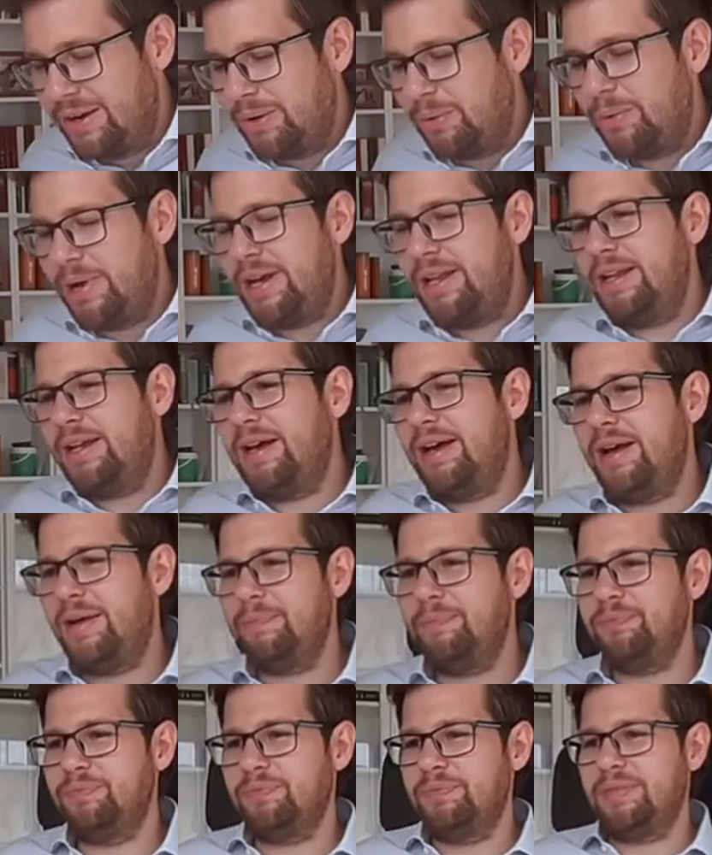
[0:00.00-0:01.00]
Well,
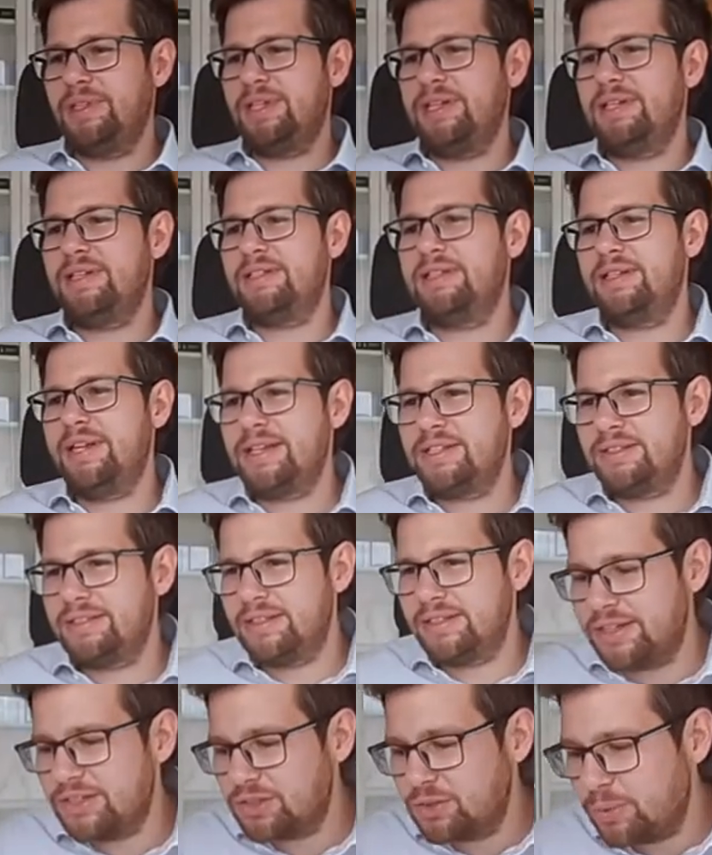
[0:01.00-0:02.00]
the
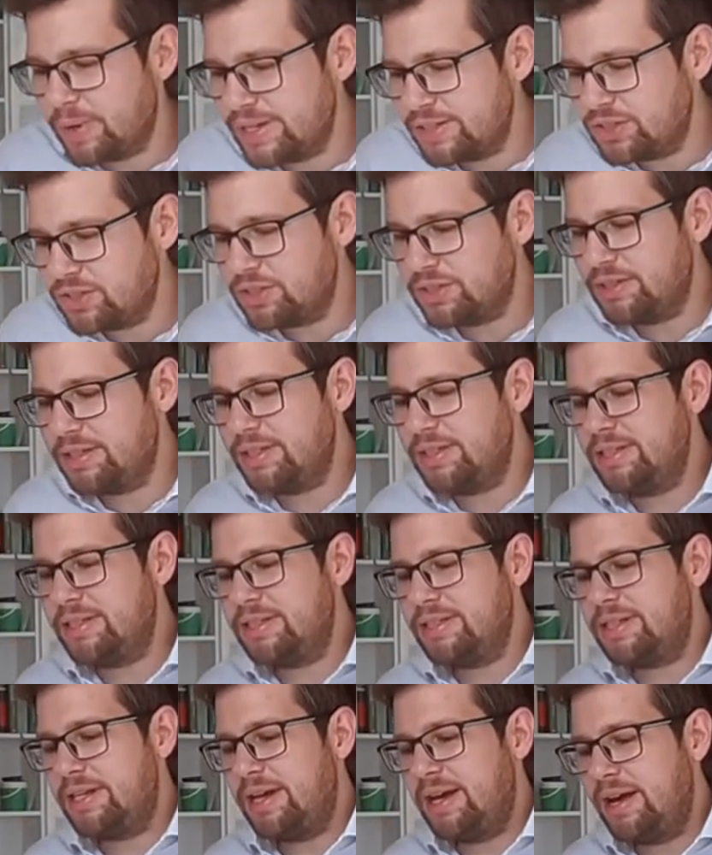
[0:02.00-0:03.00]
next question
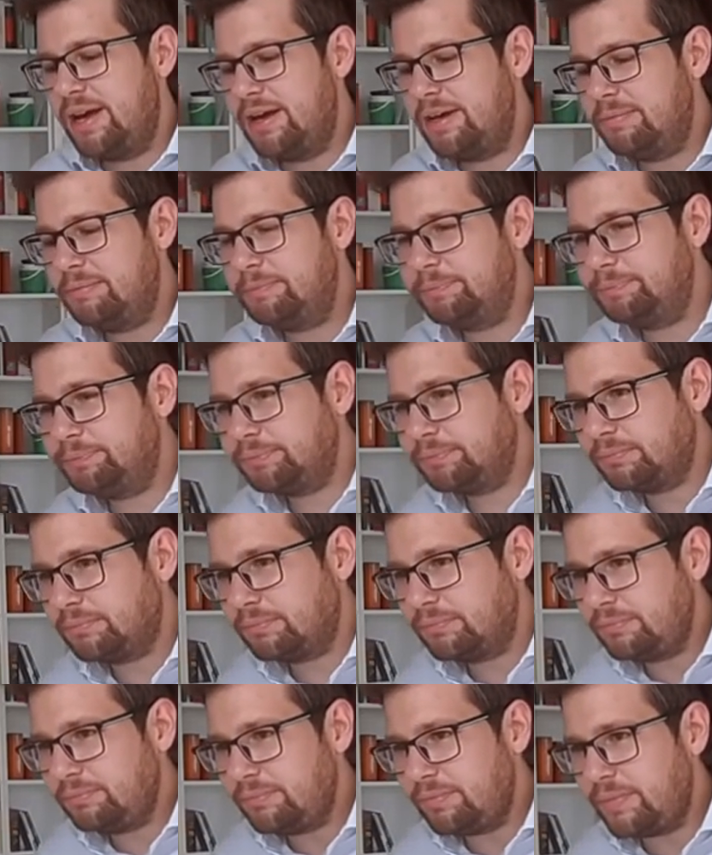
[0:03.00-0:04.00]
is,
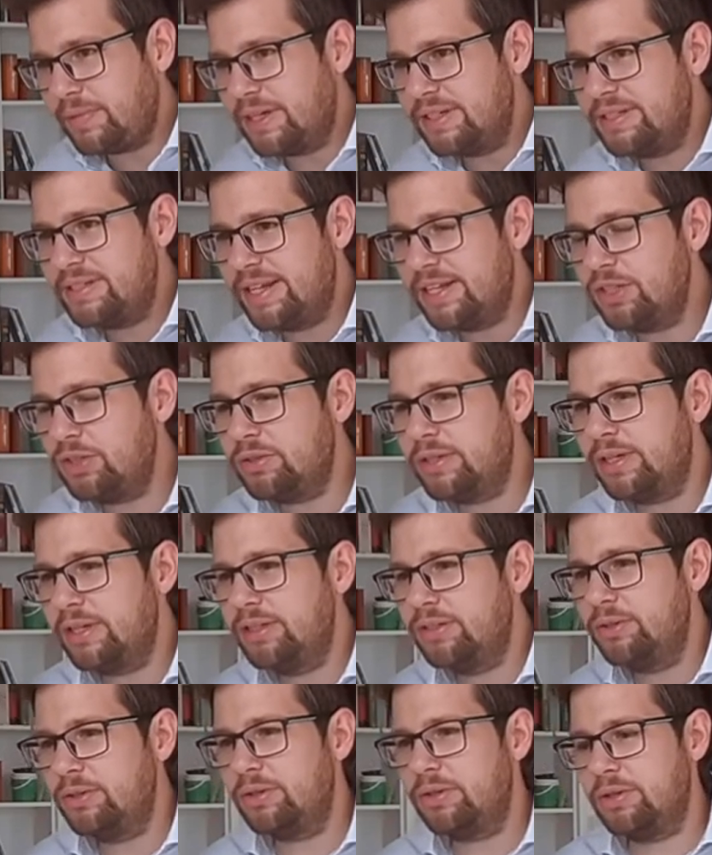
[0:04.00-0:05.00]
Central
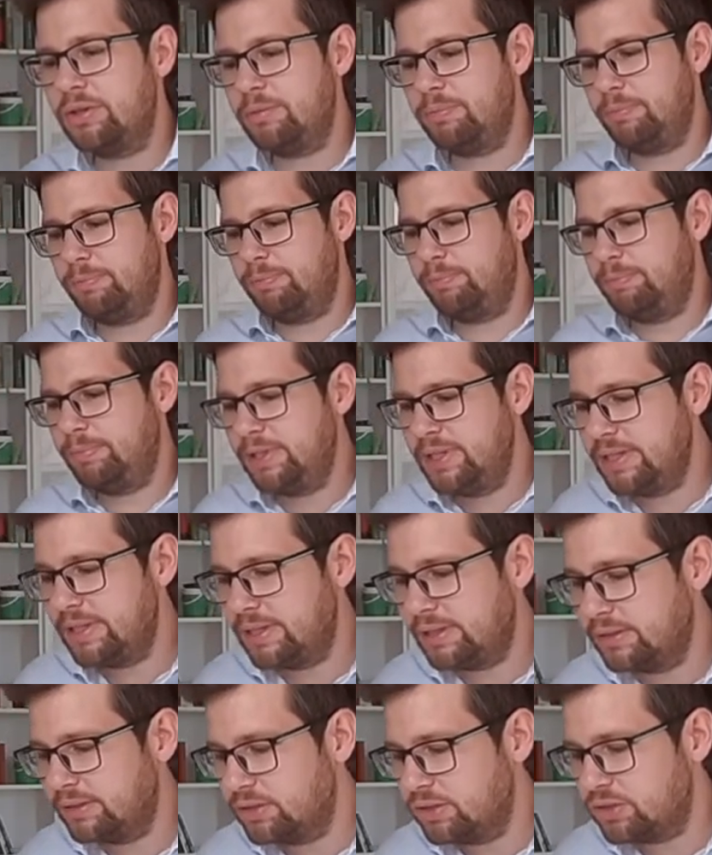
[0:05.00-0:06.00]

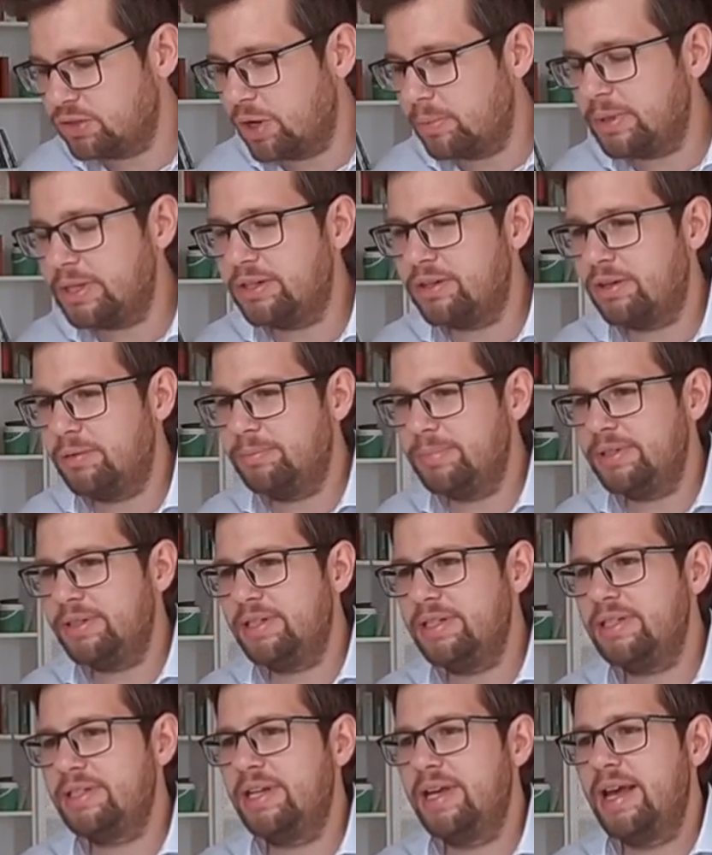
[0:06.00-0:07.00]
European sawmill
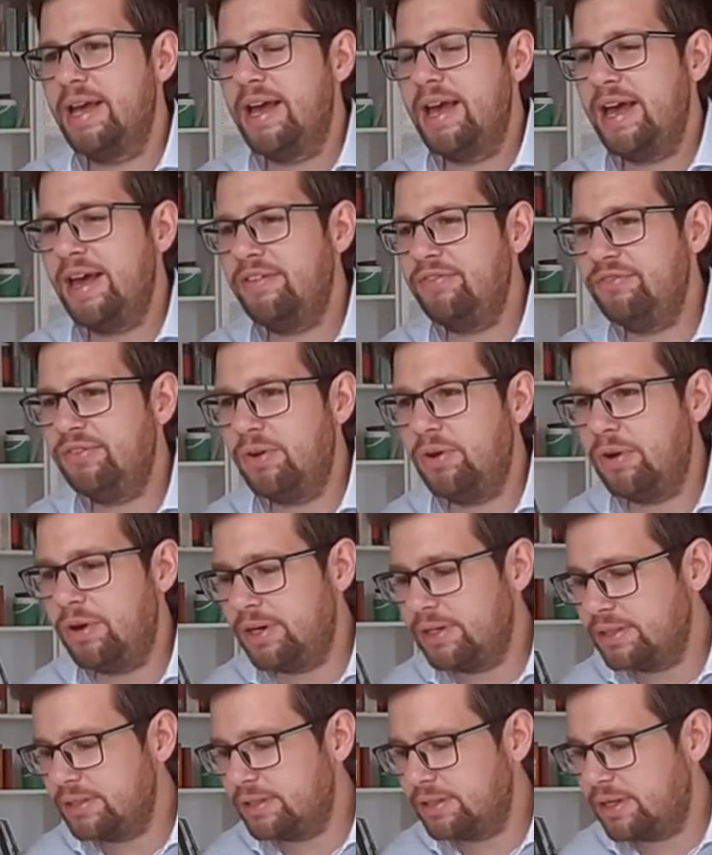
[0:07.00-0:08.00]
companies have
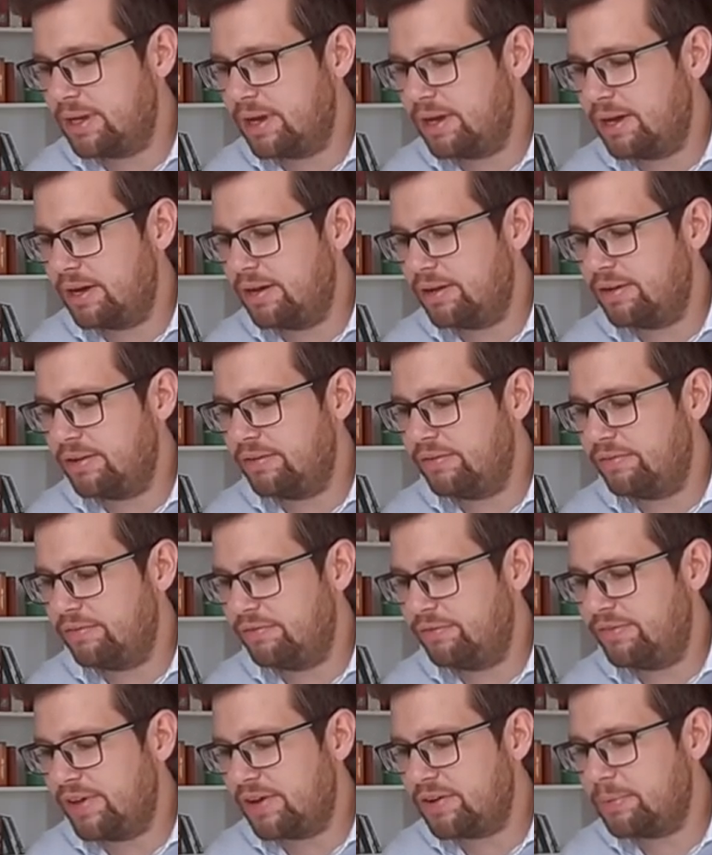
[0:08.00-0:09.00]
earned
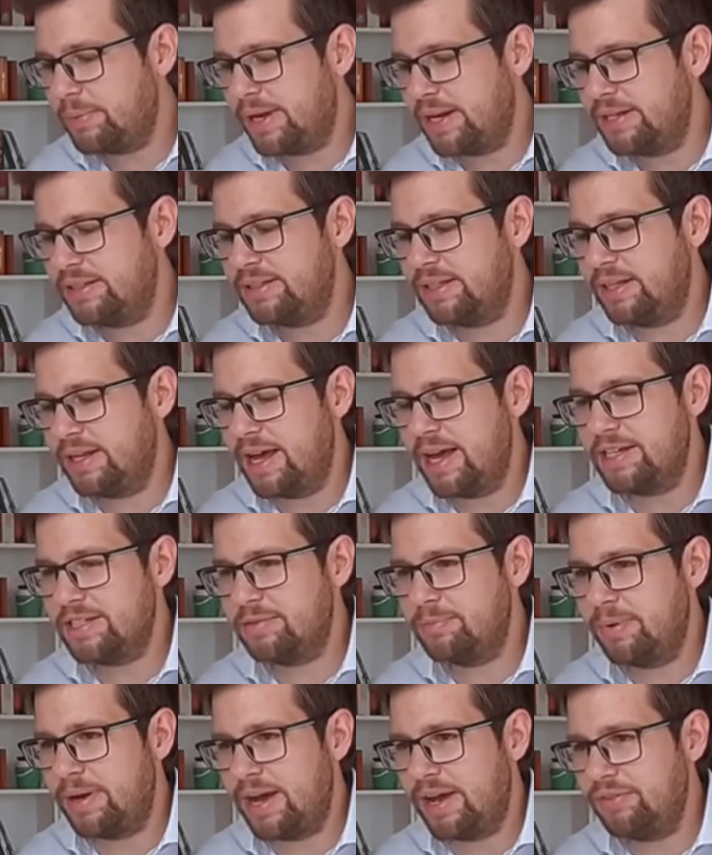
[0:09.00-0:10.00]
very well in the
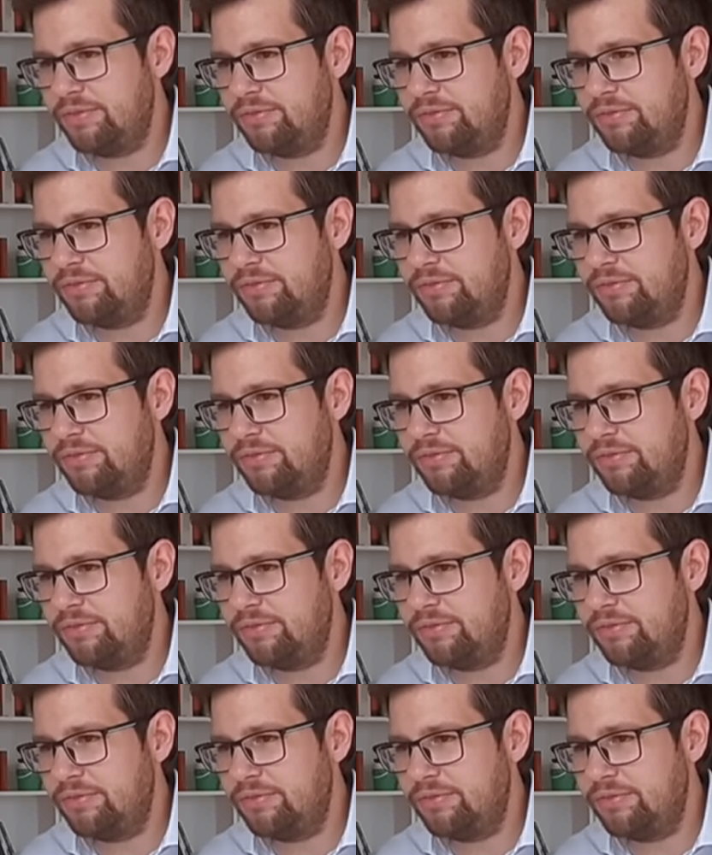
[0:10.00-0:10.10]
last